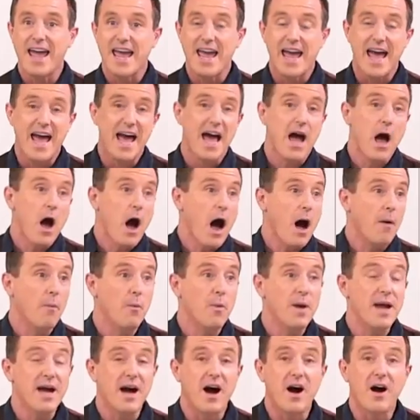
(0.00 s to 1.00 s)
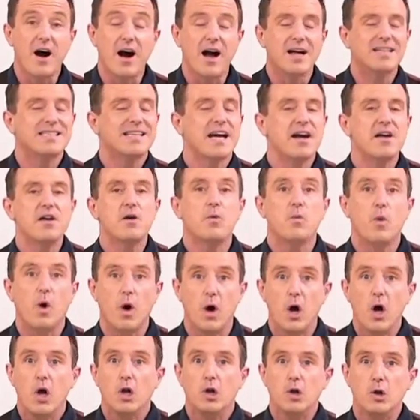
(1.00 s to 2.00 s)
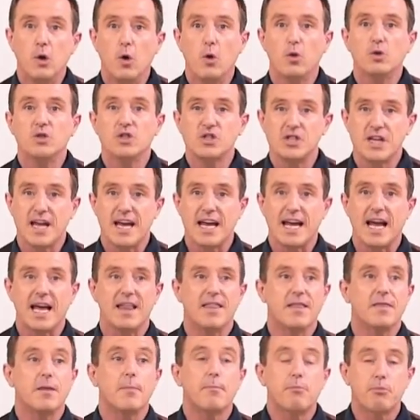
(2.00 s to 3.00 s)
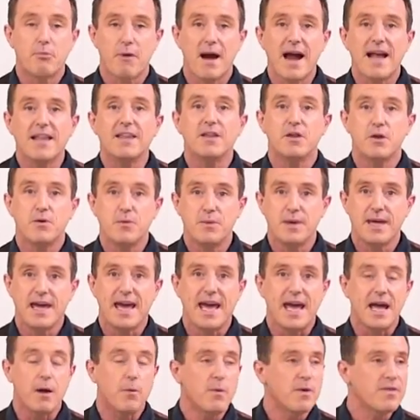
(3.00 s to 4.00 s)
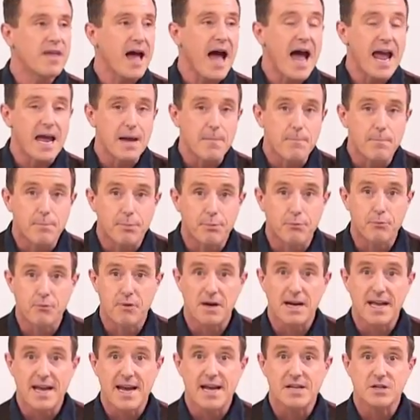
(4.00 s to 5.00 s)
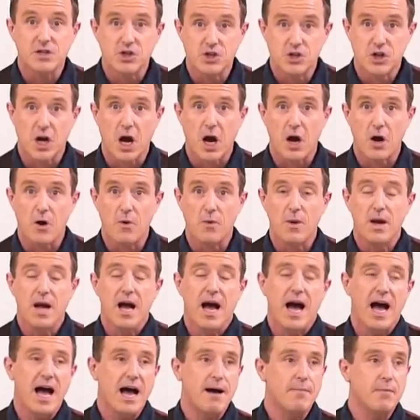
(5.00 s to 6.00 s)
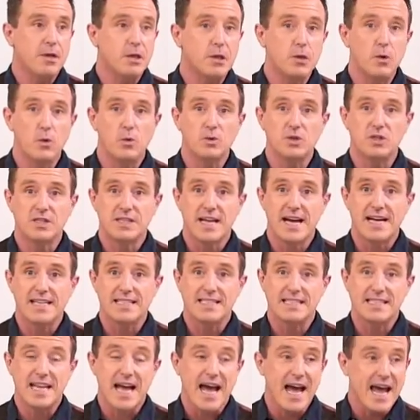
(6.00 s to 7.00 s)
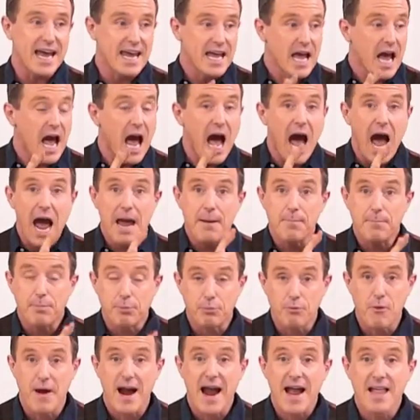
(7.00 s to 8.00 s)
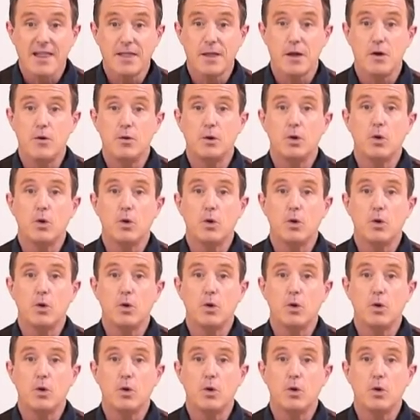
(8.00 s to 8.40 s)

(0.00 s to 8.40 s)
here and we are, I tell you what, launching the brand new year with a brilliant show. Um, launch day today, a brand new